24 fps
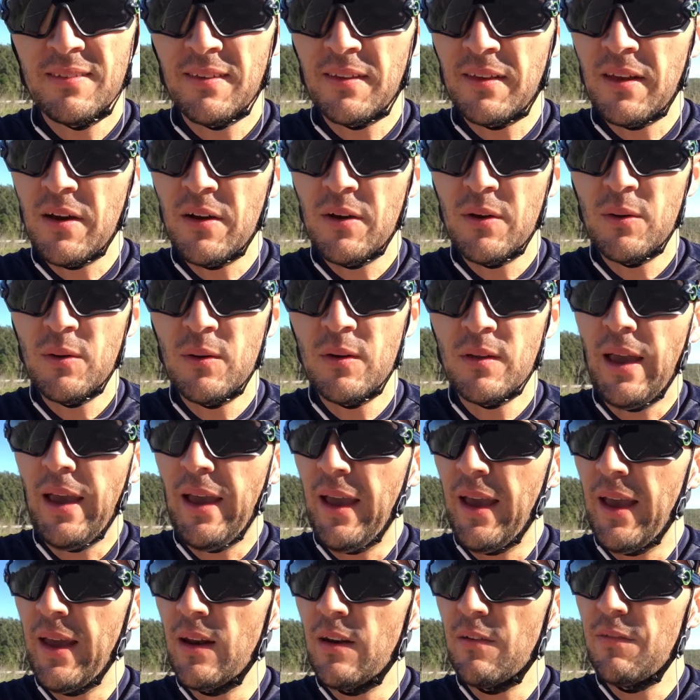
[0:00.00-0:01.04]
to go,
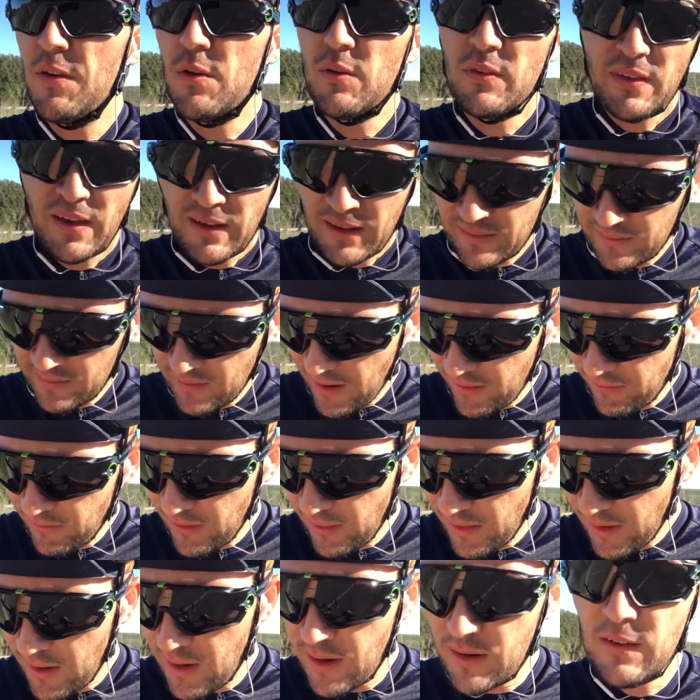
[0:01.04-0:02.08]
and a few seconds after
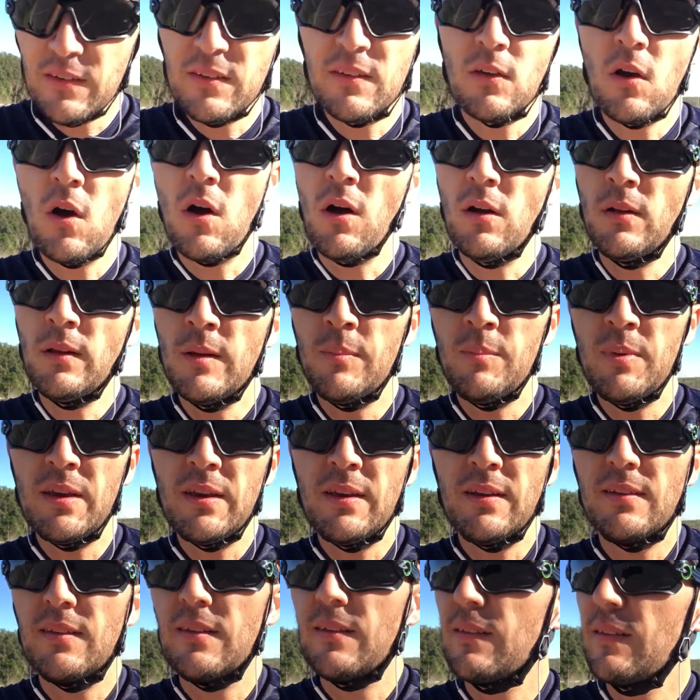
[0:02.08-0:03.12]
that I just called it
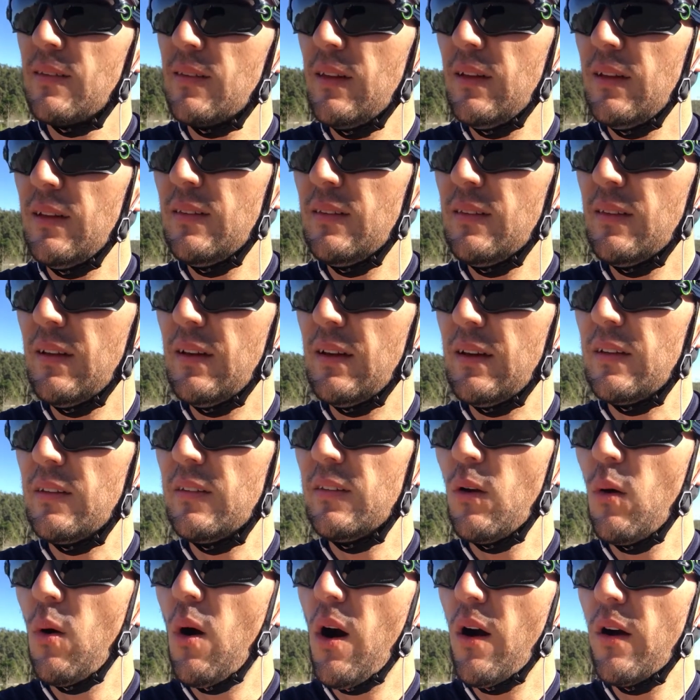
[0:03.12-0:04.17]
because it's
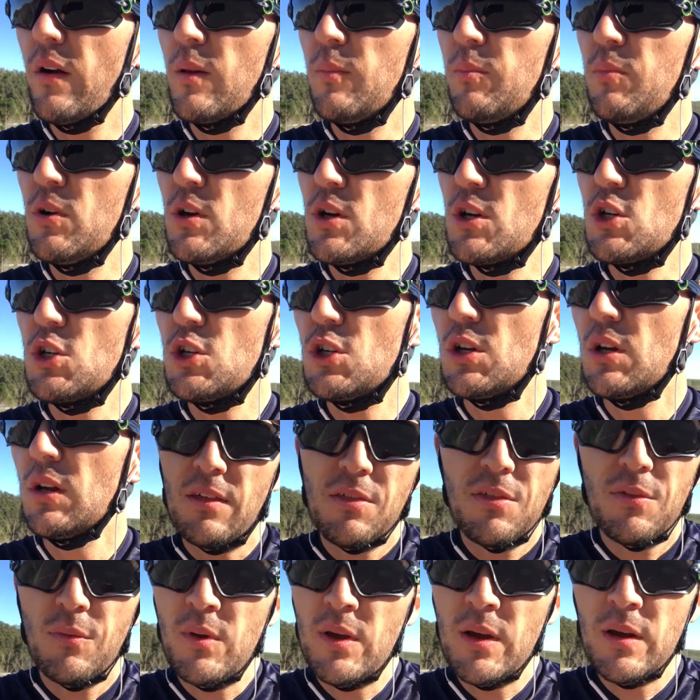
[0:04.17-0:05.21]
so hard to push
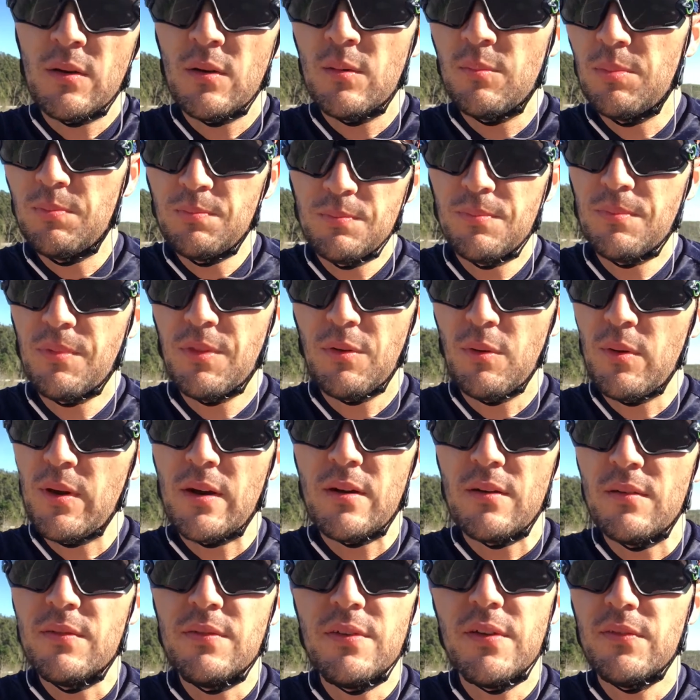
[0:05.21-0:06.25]

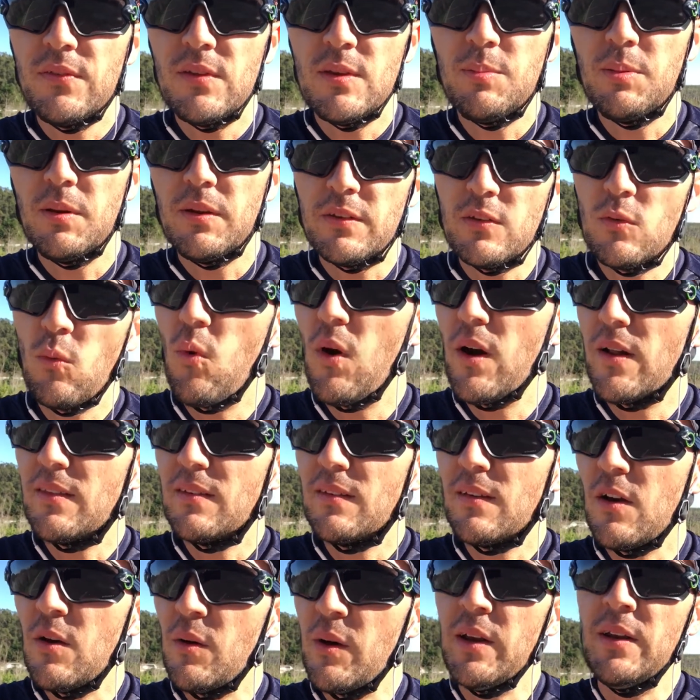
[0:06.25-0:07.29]
350 plus watts
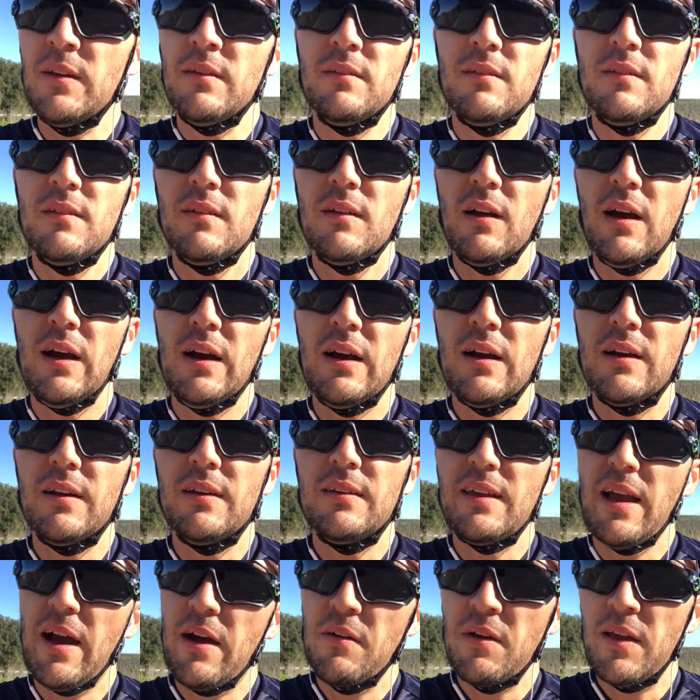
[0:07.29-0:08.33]
going
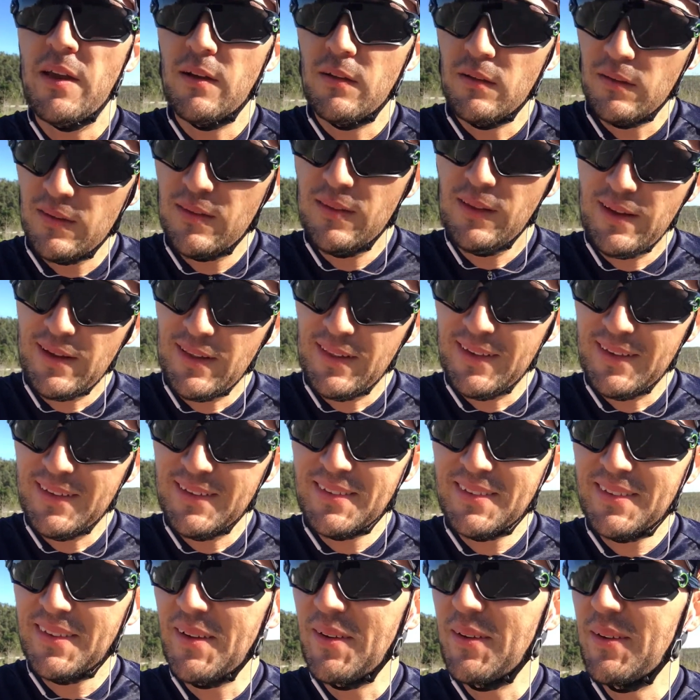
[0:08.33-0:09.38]
downhill slightly.
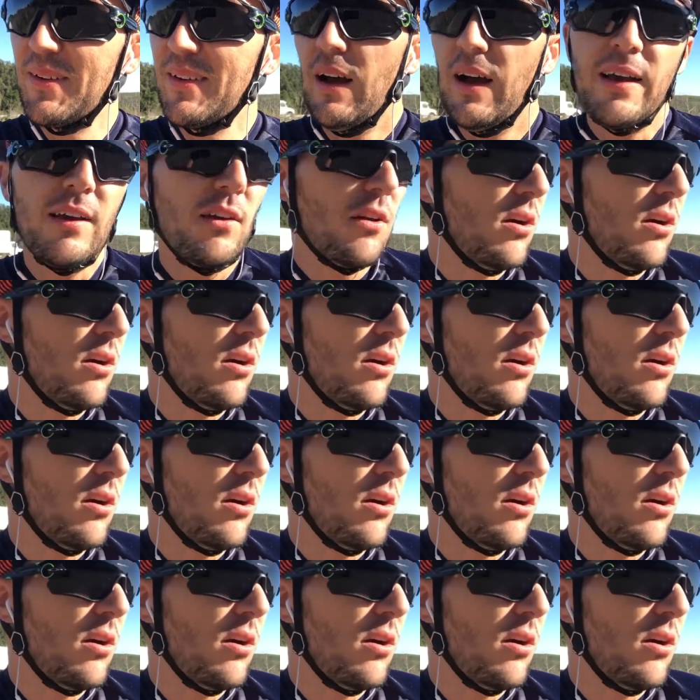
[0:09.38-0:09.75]
So I